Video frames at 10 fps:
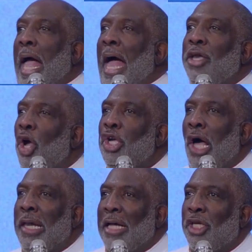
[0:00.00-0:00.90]
I know
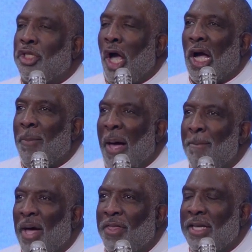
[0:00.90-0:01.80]
y'all like to talk about
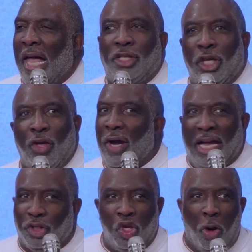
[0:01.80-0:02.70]
Mother Nature. There
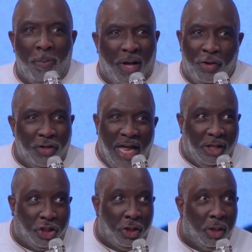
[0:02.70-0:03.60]
is no Mother
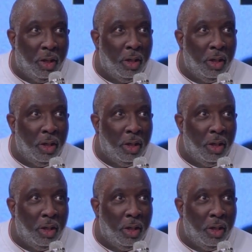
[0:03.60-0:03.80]
Nature.